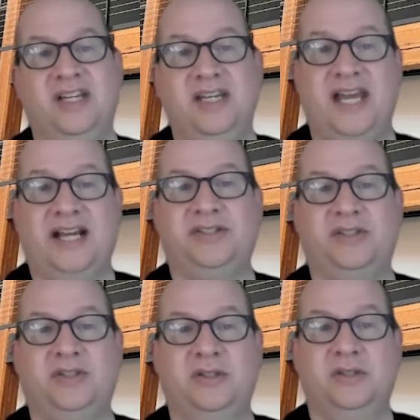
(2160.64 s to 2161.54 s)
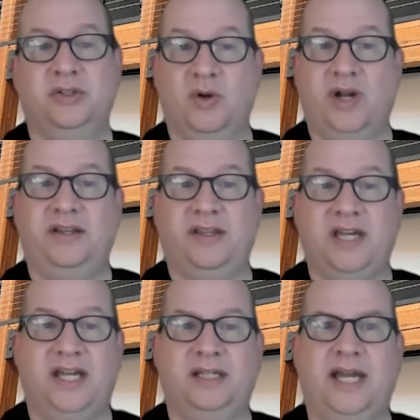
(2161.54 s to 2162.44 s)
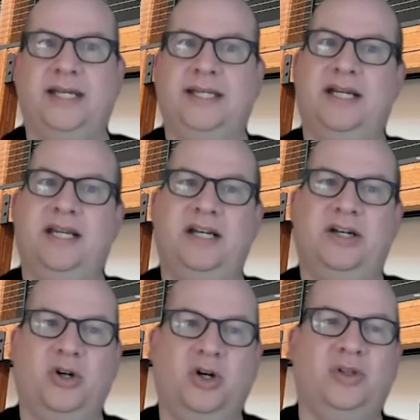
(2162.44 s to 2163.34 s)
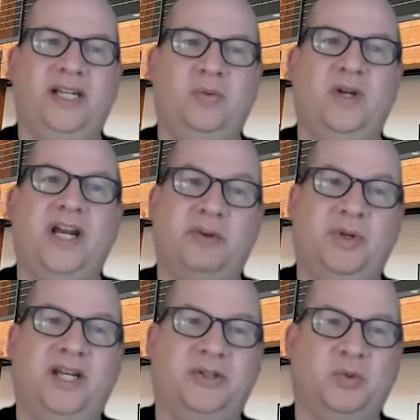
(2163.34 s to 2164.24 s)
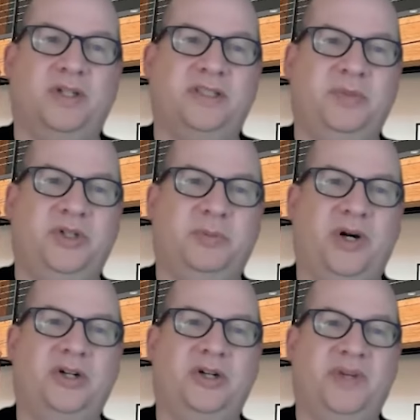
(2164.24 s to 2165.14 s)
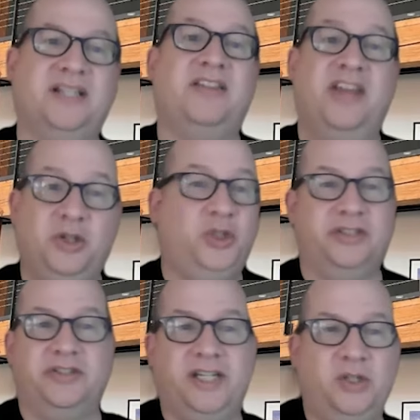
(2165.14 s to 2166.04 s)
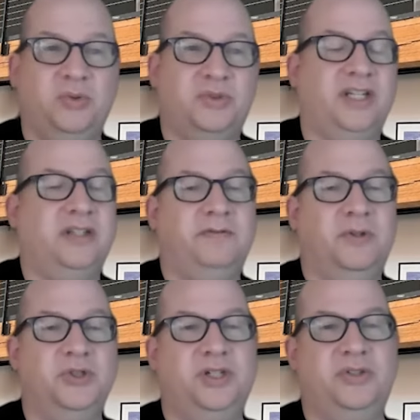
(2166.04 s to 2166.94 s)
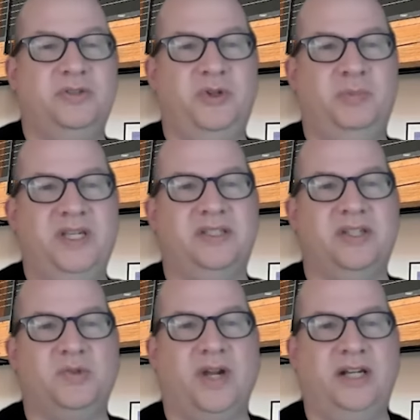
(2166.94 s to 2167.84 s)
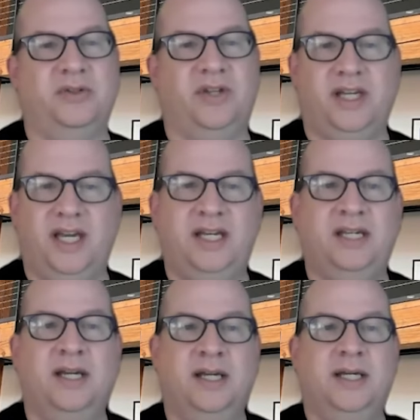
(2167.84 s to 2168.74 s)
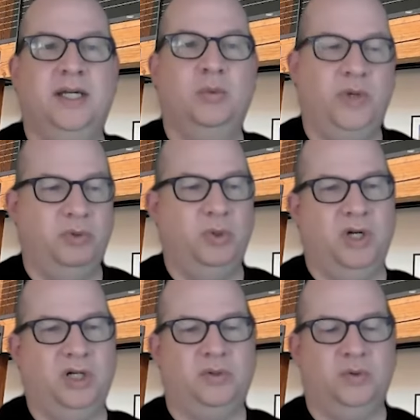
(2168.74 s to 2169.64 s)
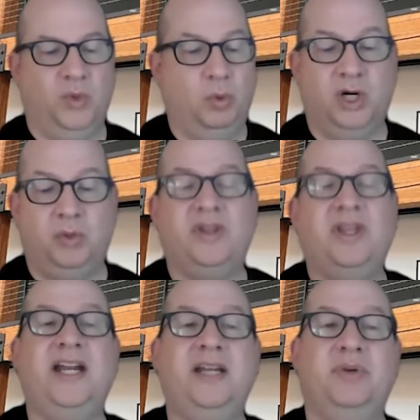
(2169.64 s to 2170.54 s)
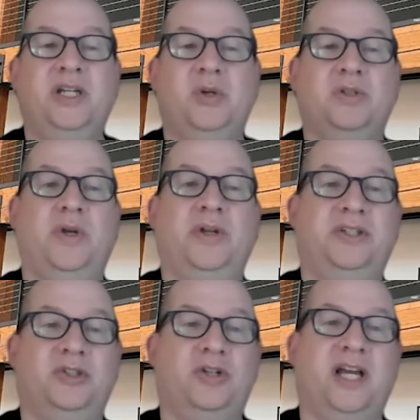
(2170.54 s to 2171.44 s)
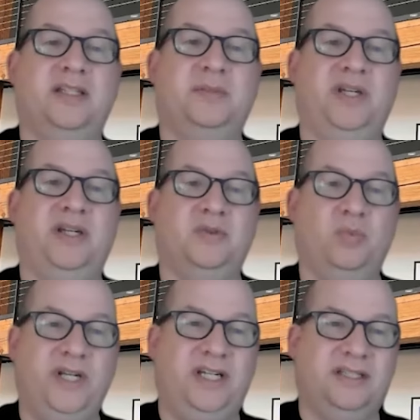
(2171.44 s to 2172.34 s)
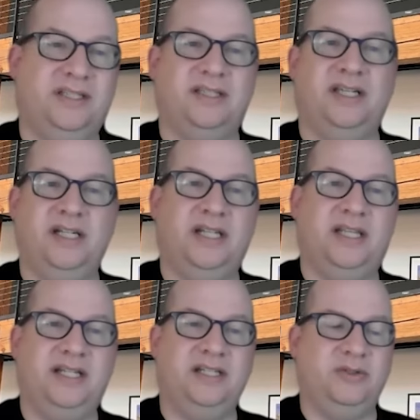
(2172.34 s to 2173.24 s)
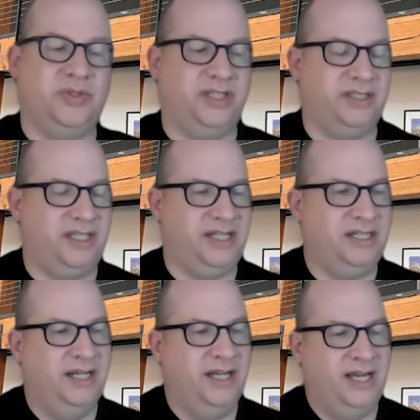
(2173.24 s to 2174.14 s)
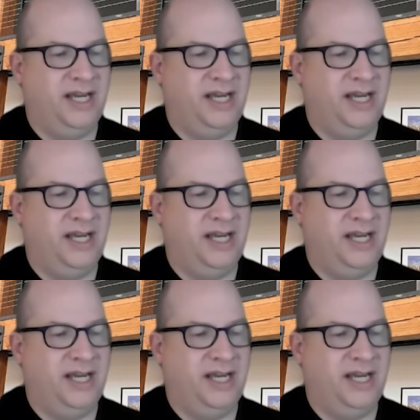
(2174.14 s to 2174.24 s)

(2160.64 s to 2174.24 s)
the next great thing and get in it early when everybody else wants to be your partner, because it's like you. It's like the first years of your business, right? You're like, hey, we'll work with anybody who is willing to try this, because we need to succeed and they need to succeed.